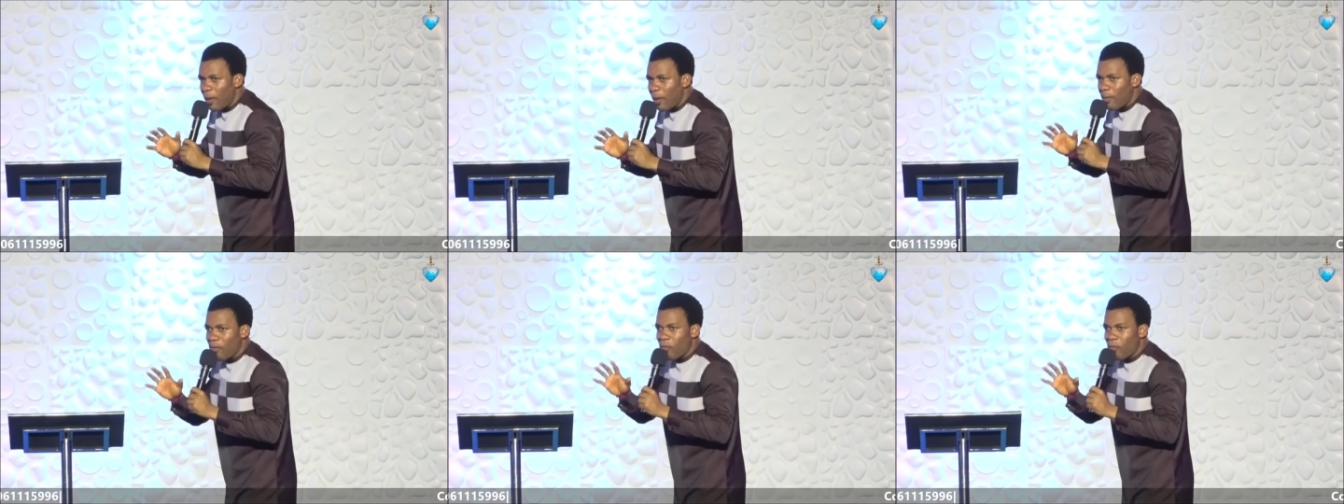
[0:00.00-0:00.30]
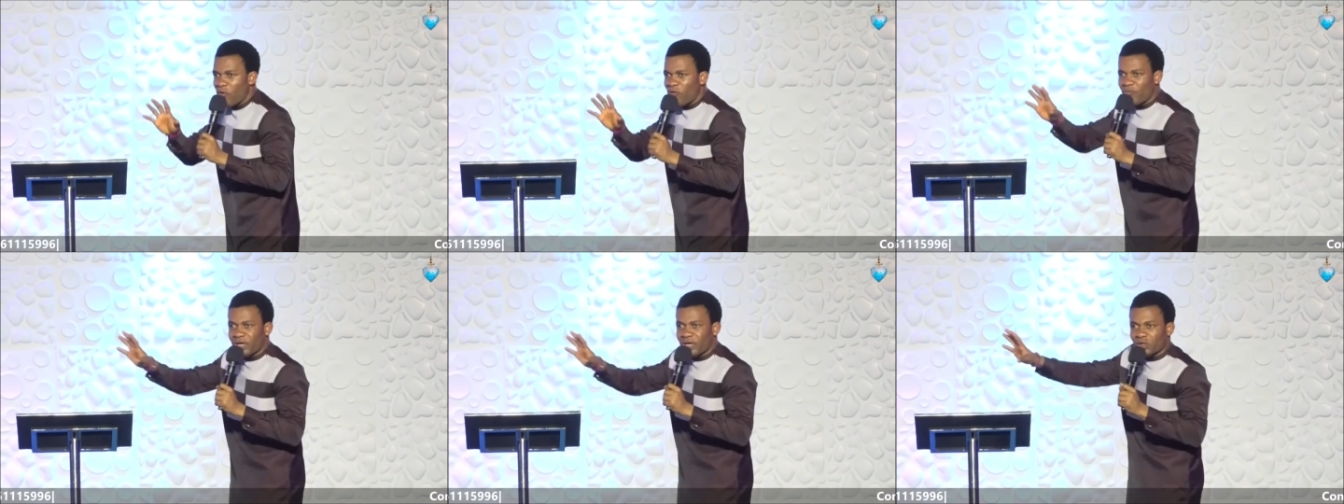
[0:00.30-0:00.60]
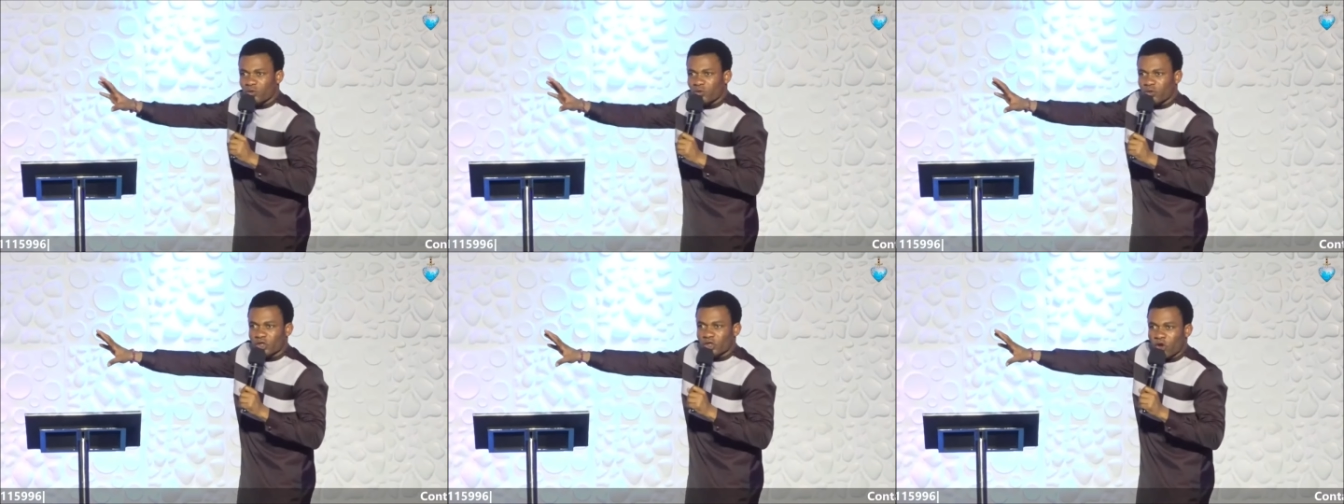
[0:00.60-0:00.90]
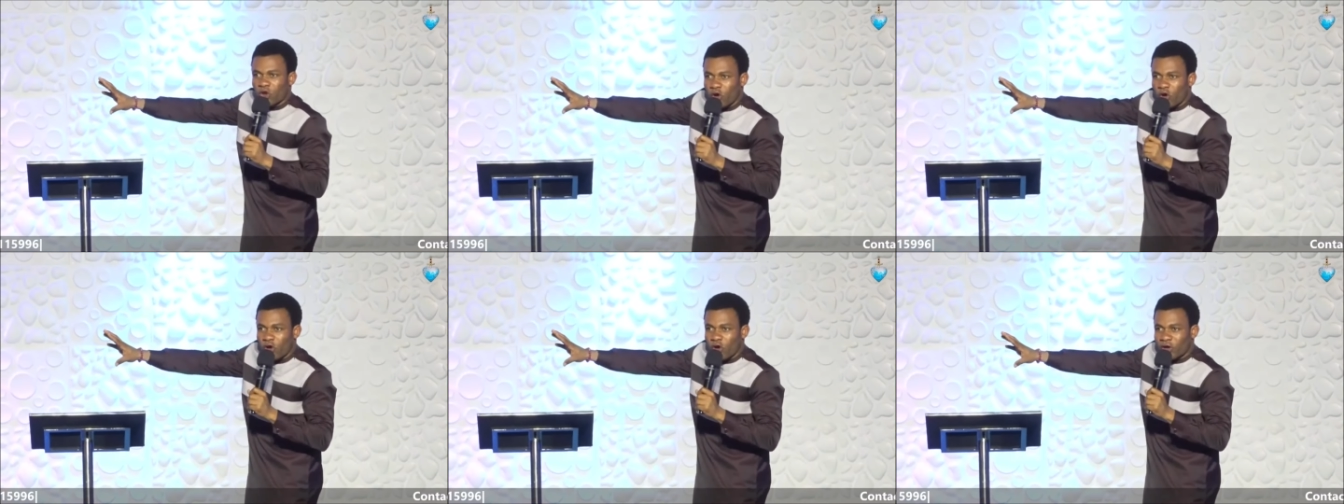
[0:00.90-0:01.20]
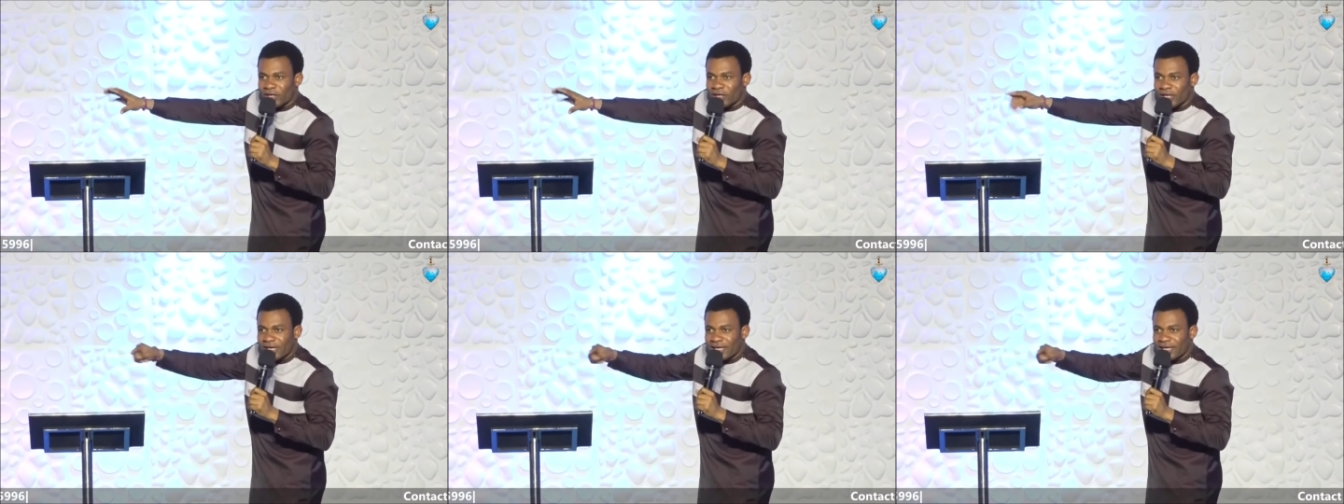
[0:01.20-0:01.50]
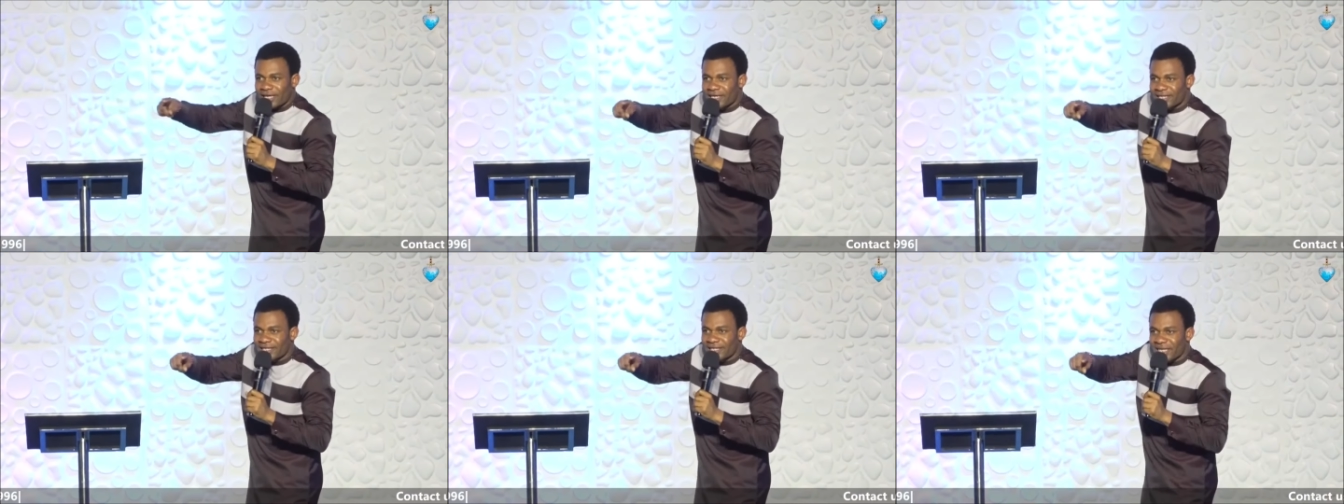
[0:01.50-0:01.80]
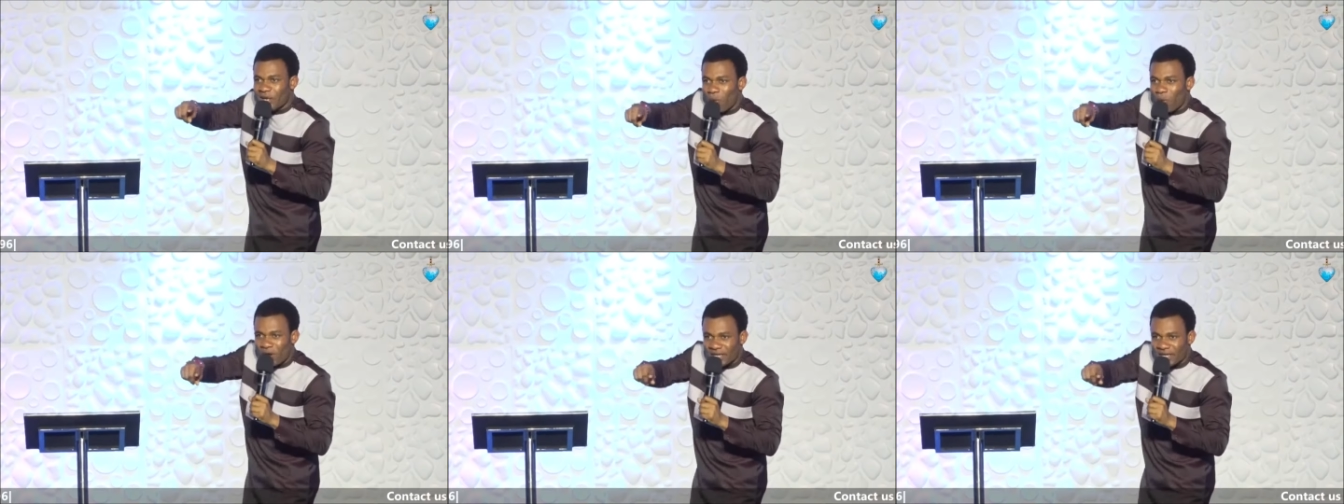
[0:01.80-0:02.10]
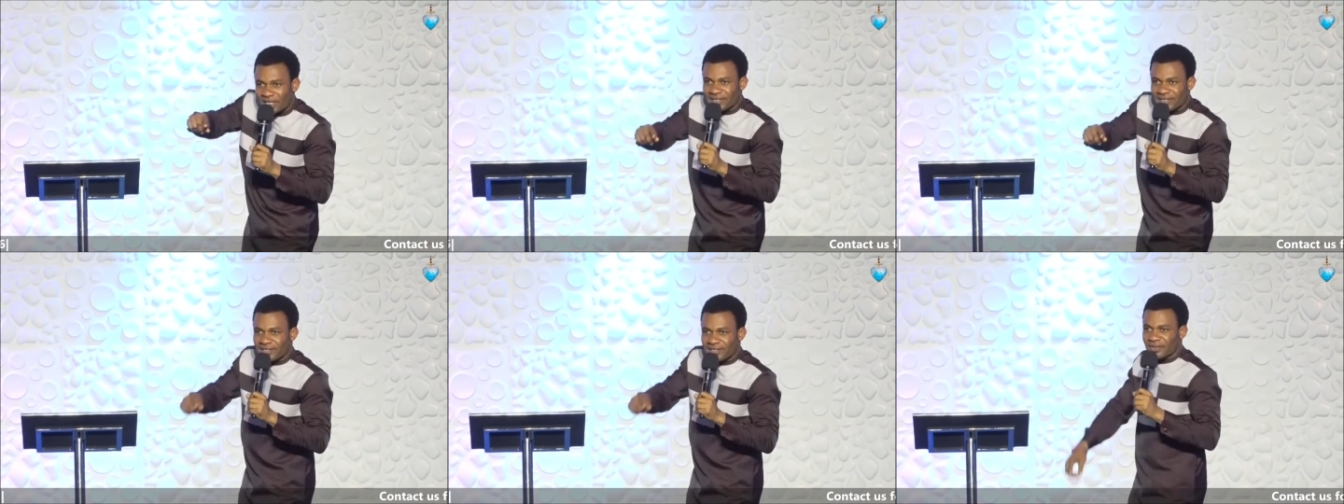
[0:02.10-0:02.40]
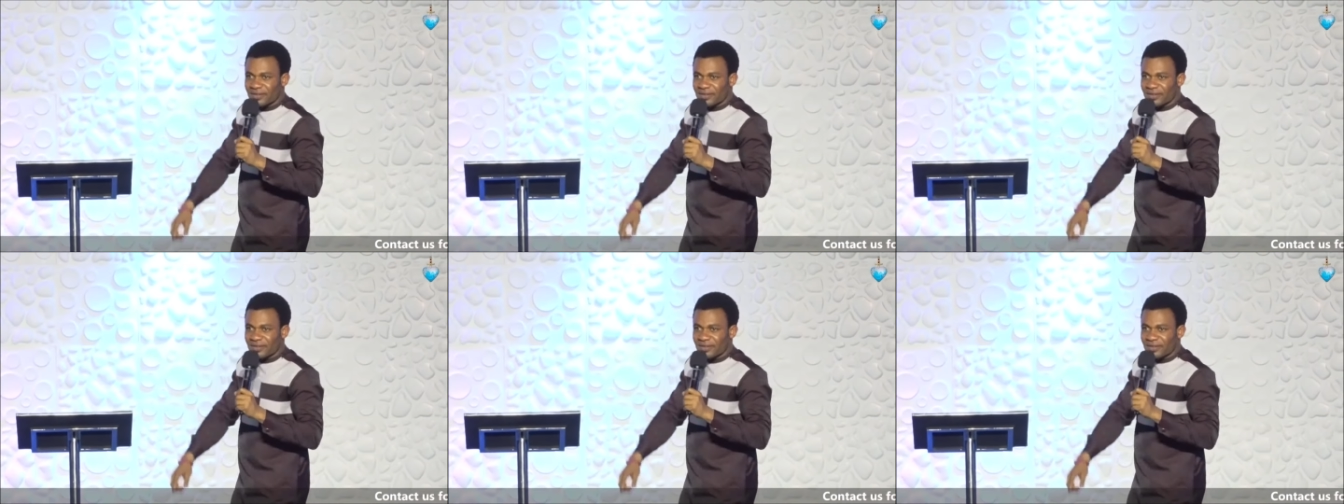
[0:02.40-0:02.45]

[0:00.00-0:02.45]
movement with God is a weight.